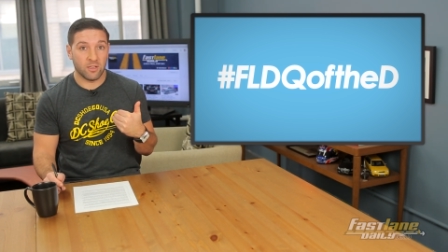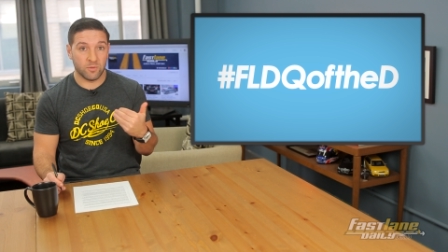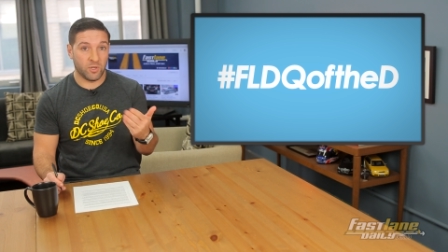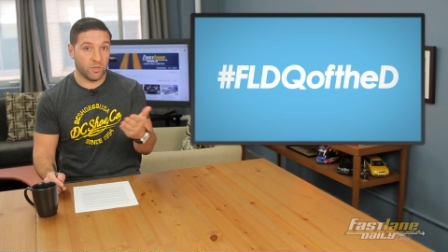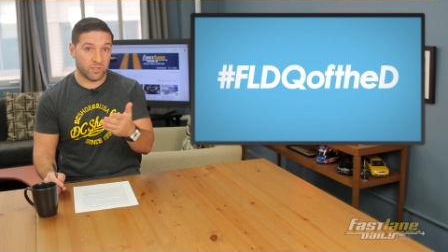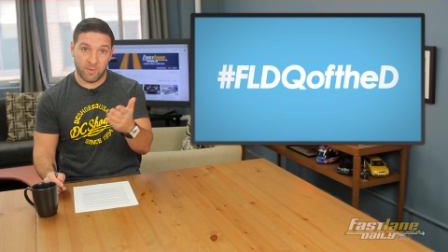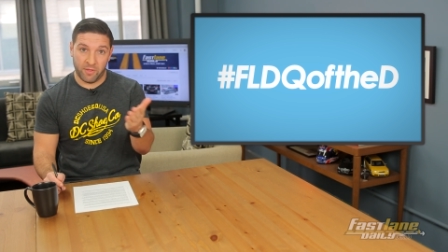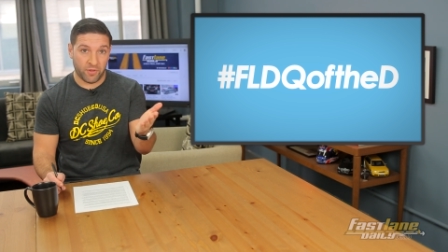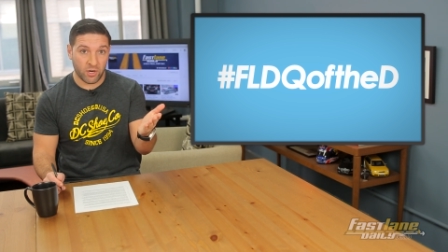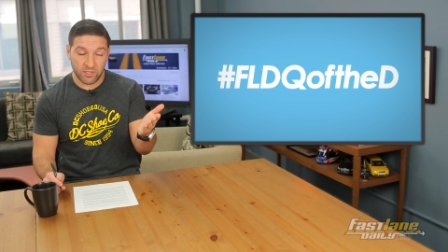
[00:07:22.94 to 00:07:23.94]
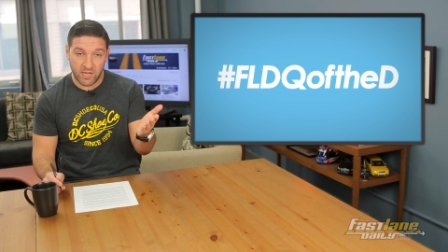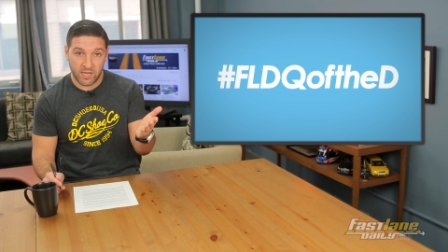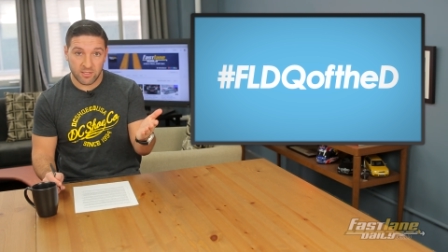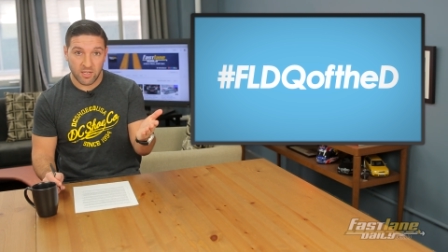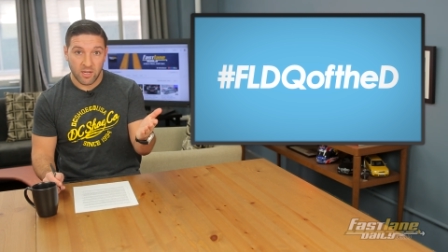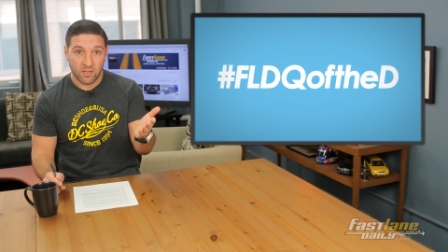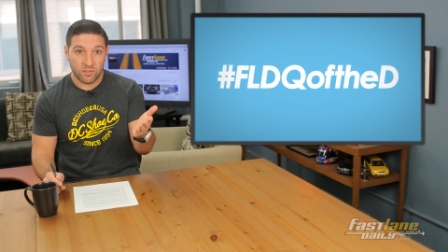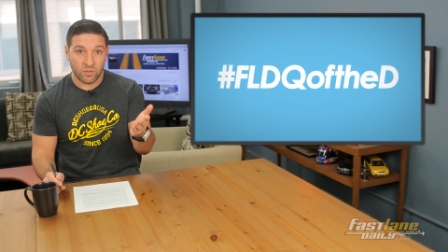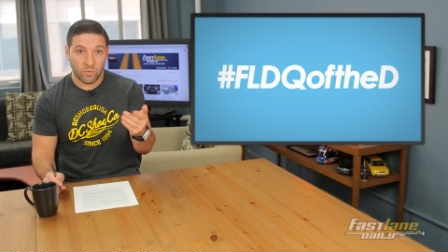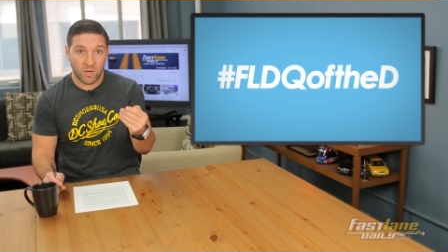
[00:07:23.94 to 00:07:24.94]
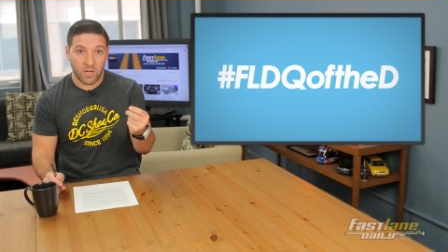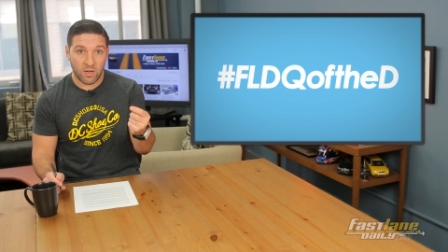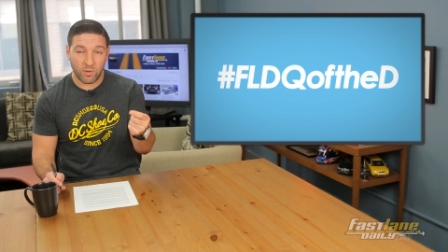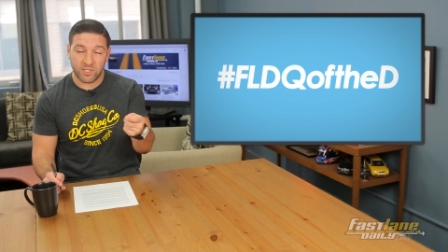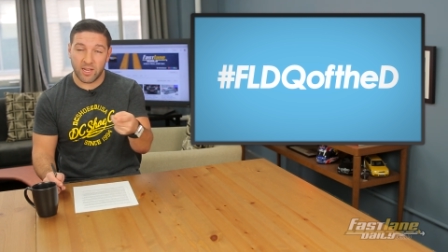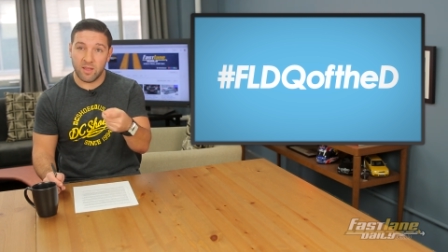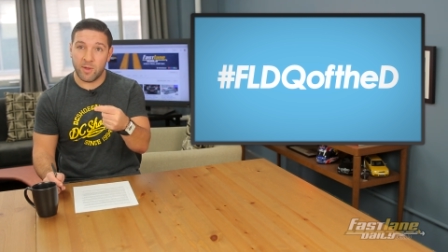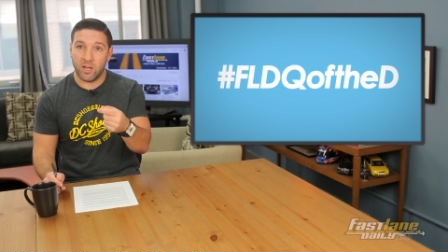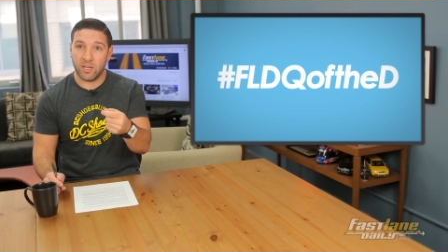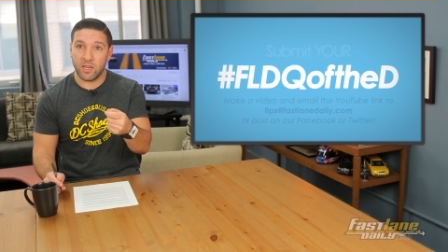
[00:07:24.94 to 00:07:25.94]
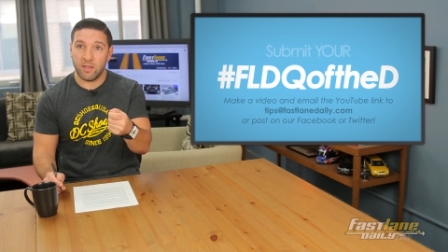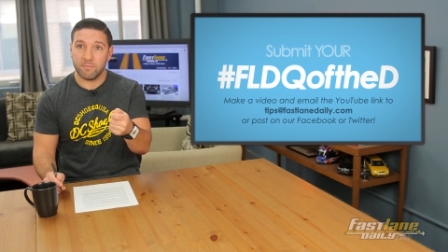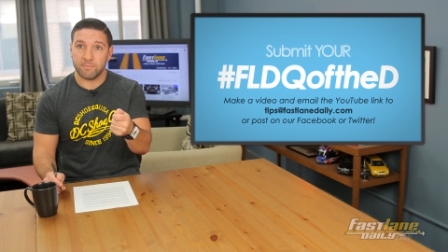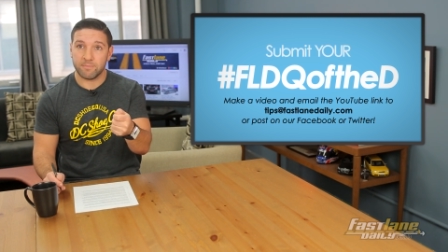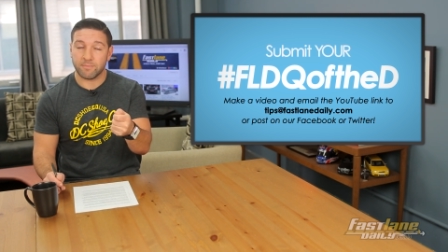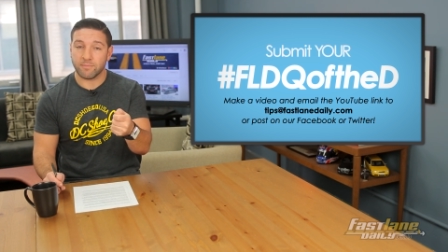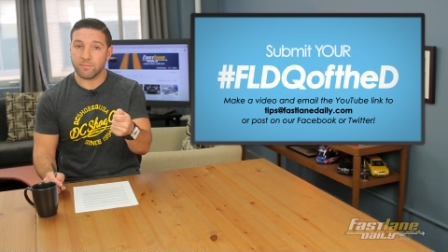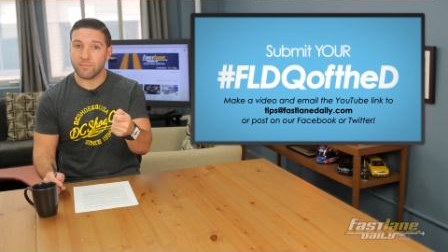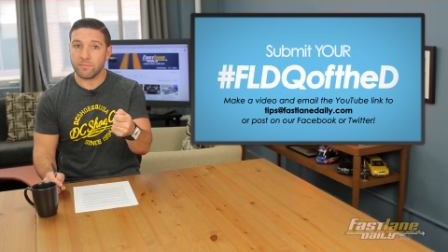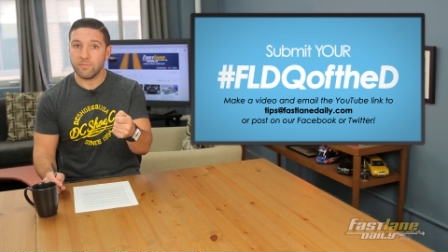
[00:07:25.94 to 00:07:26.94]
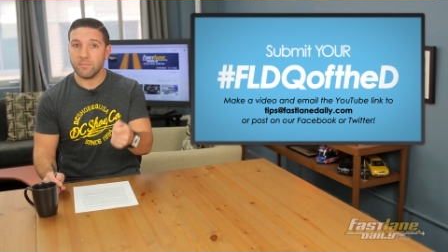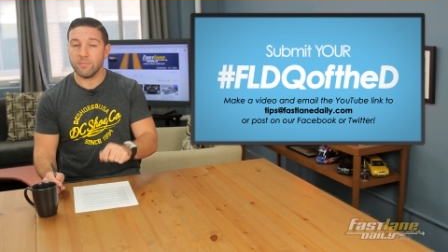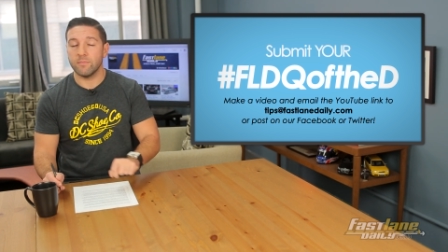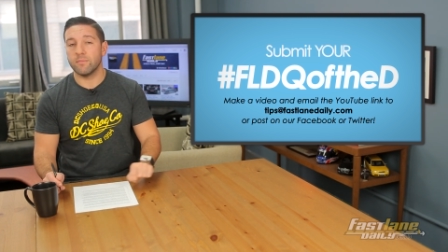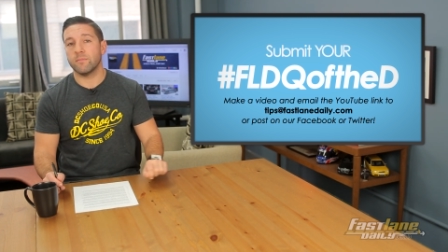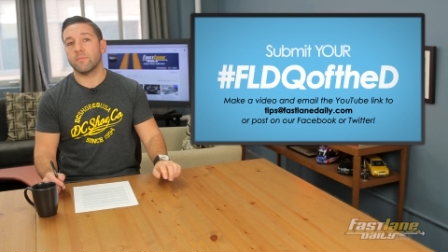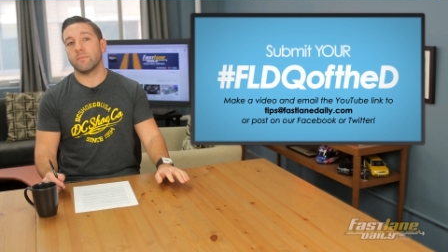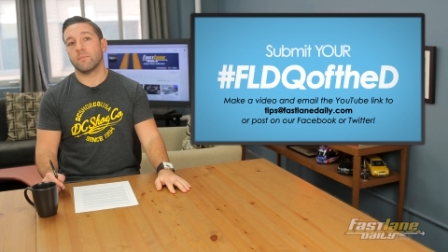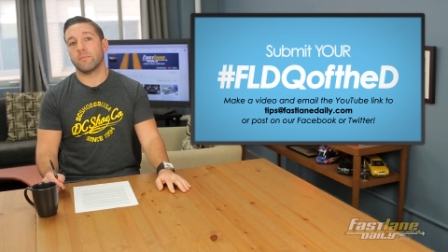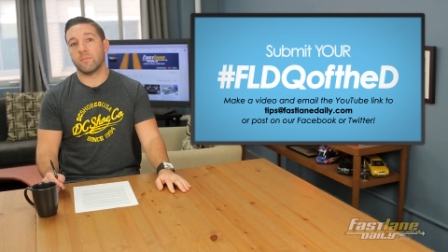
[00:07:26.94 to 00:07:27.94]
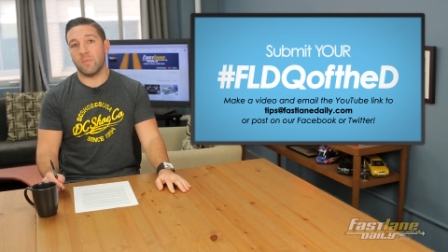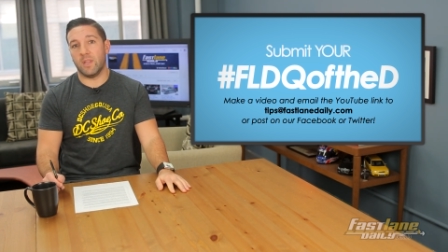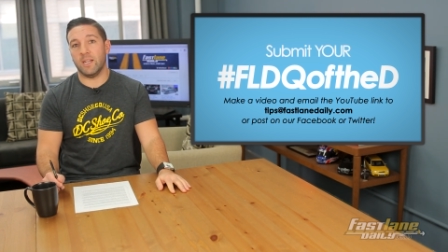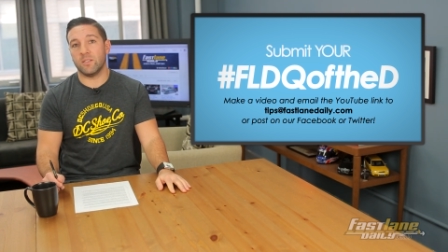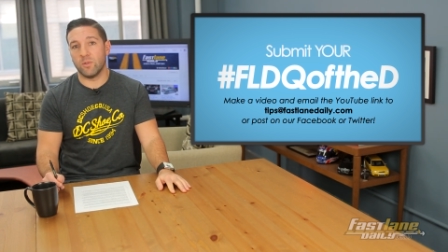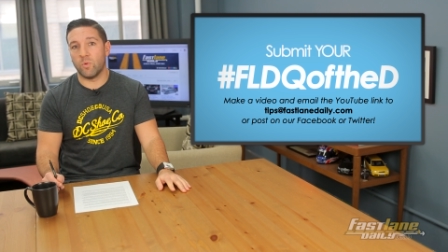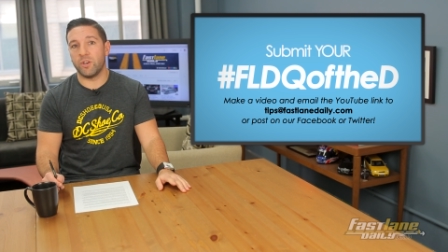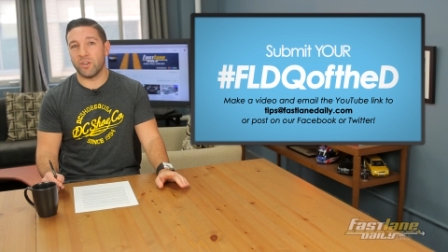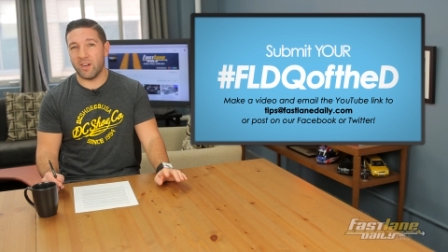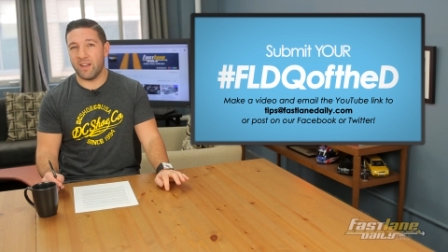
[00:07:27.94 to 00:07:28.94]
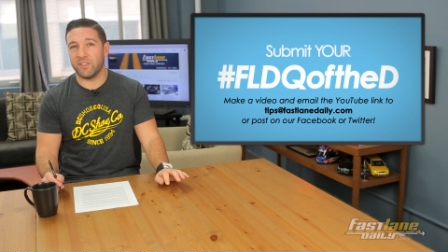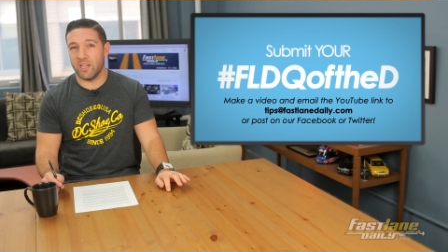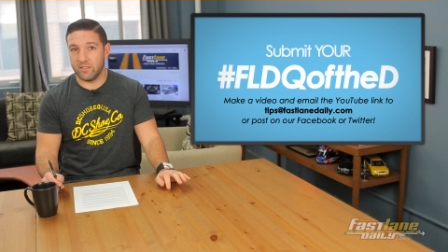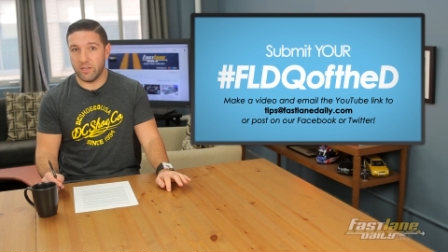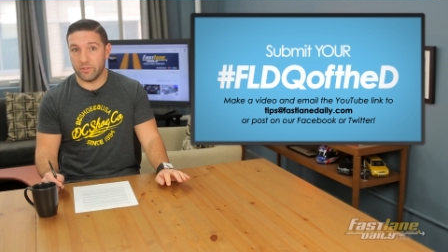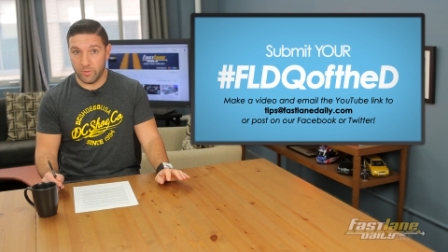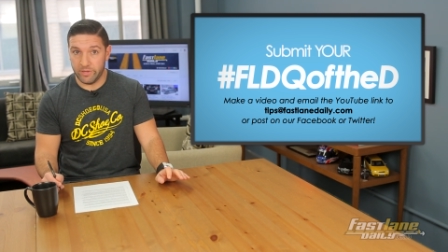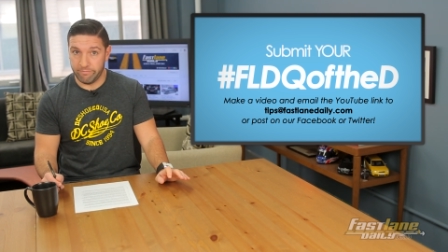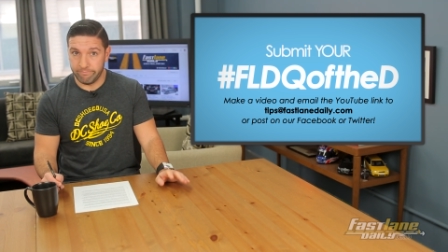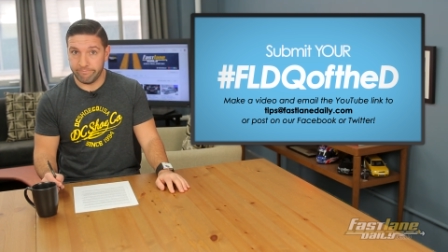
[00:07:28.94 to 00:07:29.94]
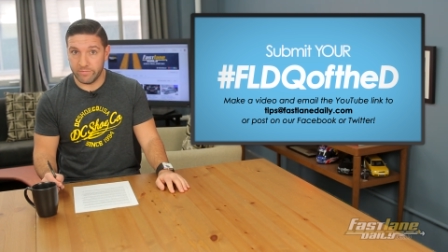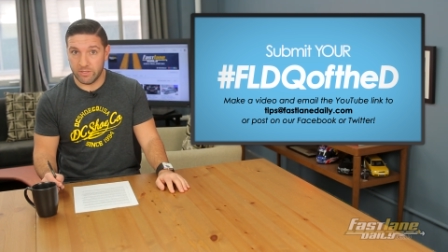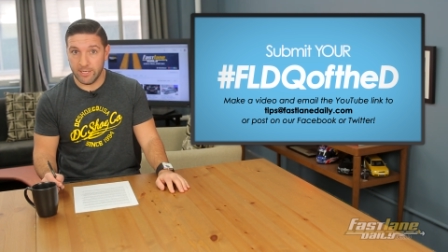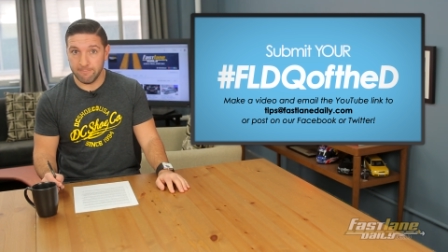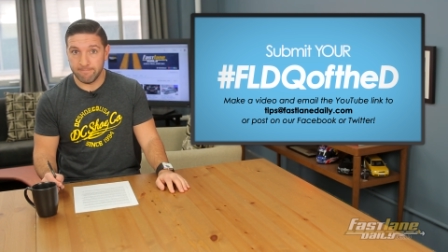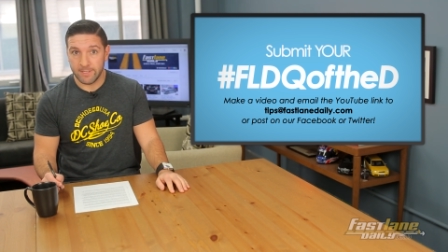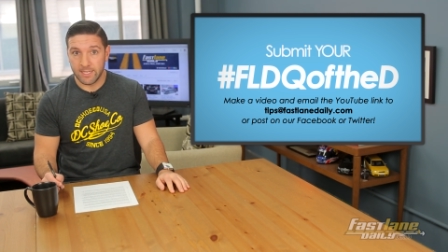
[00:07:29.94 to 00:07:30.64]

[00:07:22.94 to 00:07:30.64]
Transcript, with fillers: because we use them on Thursdays, to uh, what's that email, AK? Tips at FastLaneDaily.com. That's the one you're going to have to get in touch with. All right?